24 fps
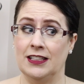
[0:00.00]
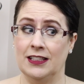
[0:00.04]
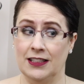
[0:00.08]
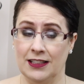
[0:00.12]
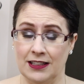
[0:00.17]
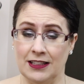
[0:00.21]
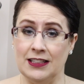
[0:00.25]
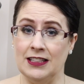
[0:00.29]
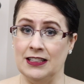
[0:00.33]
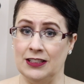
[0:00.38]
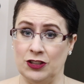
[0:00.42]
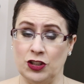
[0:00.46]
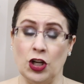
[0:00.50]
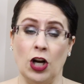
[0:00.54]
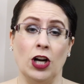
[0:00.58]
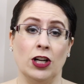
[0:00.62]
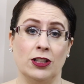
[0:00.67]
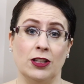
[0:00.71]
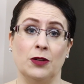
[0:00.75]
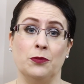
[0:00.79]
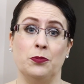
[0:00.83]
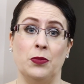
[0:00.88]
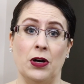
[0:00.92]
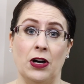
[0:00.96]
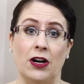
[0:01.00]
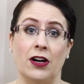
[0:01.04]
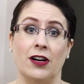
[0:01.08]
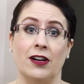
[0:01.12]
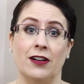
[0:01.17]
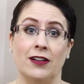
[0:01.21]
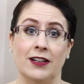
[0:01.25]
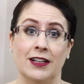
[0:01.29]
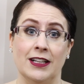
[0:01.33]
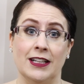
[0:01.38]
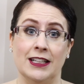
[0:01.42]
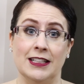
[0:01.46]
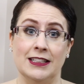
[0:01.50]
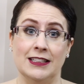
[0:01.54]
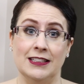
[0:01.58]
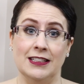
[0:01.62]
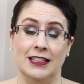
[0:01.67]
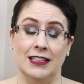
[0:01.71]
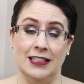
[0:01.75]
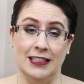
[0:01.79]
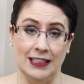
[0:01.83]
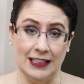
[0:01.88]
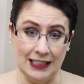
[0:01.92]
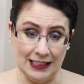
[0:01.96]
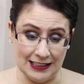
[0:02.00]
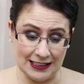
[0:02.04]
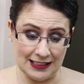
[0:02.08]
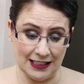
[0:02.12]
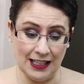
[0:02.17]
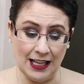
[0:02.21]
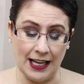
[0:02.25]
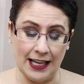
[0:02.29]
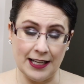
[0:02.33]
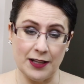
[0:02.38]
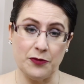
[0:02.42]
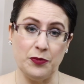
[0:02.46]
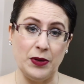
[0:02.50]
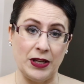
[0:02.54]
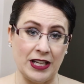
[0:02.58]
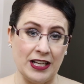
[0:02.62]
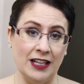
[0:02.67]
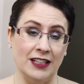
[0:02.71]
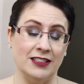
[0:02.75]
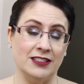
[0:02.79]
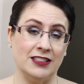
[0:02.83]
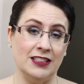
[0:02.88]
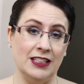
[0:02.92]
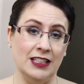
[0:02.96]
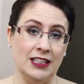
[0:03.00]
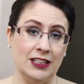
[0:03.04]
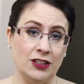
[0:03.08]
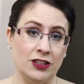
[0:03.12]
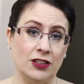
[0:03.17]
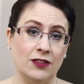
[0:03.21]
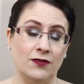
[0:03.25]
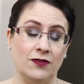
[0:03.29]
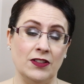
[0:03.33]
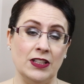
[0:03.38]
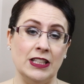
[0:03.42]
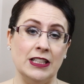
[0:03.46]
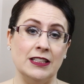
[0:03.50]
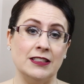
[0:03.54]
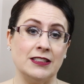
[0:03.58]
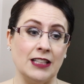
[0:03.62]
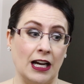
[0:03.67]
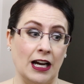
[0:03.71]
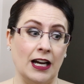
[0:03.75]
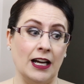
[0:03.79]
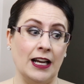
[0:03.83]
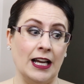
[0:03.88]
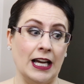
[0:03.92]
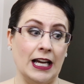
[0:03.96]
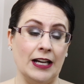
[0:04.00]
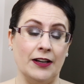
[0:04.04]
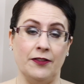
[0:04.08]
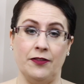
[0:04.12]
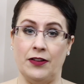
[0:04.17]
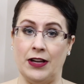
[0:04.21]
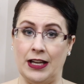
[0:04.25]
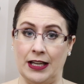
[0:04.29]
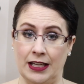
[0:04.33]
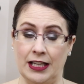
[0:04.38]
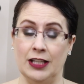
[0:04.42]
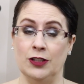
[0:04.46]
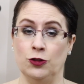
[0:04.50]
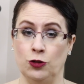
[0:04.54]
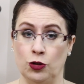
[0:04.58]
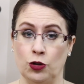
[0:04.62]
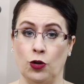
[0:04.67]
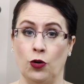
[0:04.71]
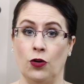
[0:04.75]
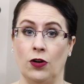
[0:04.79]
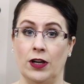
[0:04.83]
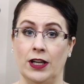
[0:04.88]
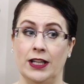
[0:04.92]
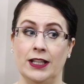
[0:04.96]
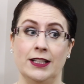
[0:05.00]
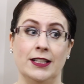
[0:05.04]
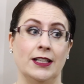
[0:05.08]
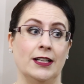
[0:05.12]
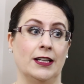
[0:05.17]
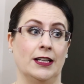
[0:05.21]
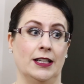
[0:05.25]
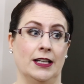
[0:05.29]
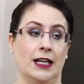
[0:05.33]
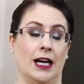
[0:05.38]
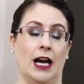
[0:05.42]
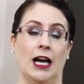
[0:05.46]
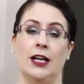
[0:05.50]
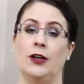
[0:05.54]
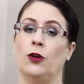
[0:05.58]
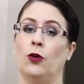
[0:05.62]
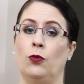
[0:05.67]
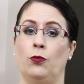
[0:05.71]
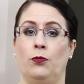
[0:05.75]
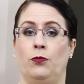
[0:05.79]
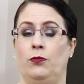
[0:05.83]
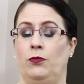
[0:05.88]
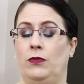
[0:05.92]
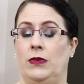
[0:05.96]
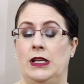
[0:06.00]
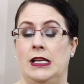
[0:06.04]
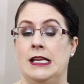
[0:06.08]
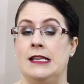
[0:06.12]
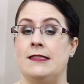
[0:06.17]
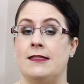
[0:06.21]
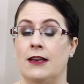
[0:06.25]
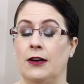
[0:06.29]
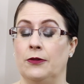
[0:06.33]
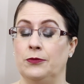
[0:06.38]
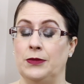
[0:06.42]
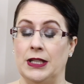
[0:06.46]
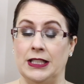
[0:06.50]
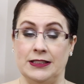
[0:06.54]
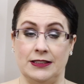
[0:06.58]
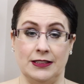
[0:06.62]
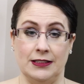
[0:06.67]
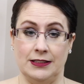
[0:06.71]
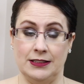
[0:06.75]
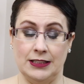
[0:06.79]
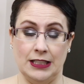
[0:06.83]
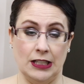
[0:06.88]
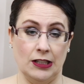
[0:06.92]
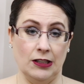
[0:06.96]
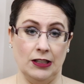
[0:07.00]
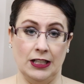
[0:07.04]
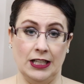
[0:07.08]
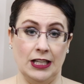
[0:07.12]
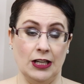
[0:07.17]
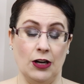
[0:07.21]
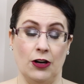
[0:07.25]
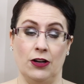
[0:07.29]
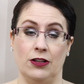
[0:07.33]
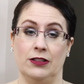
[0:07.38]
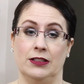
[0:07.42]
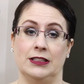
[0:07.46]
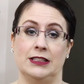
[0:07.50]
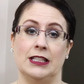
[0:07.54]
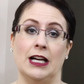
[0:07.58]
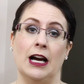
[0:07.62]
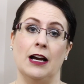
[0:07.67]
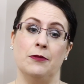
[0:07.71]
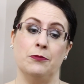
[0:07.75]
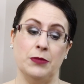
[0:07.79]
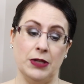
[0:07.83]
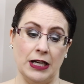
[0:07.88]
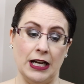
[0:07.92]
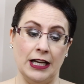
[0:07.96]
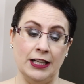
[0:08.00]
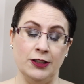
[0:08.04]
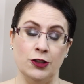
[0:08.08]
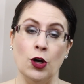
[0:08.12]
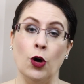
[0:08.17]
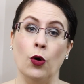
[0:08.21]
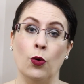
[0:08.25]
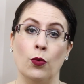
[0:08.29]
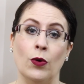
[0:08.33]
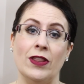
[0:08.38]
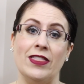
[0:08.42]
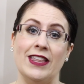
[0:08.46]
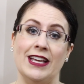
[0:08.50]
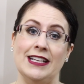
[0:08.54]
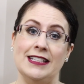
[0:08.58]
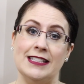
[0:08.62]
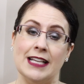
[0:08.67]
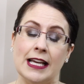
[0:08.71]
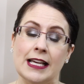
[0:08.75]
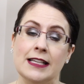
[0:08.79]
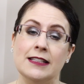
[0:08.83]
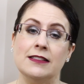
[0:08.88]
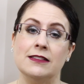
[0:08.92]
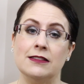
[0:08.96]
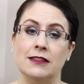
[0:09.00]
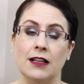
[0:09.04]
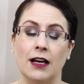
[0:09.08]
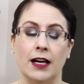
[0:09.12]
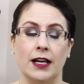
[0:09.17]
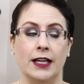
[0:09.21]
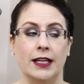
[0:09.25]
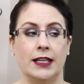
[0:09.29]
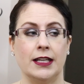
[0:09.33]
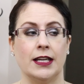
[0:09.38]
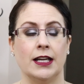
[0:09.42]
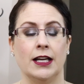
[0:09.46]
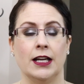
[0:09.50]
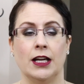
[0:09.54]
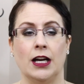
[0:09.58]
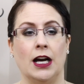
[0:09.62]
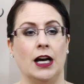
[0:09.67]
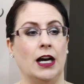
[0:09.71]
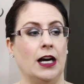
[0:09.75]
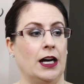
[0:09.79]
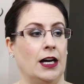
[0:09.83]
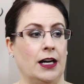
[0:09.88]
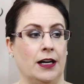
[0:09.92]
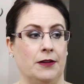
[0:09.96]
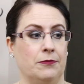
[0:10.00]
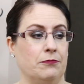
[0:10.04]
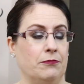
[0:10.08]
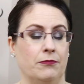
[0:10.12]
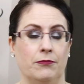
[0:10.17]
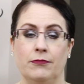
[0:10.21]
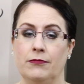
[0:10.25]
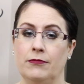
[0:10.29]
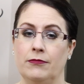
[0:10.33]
the chocolate bar is like? Because each of these I have enjoyed. I don't eat them necessarily all the time, but I know what they taste like, and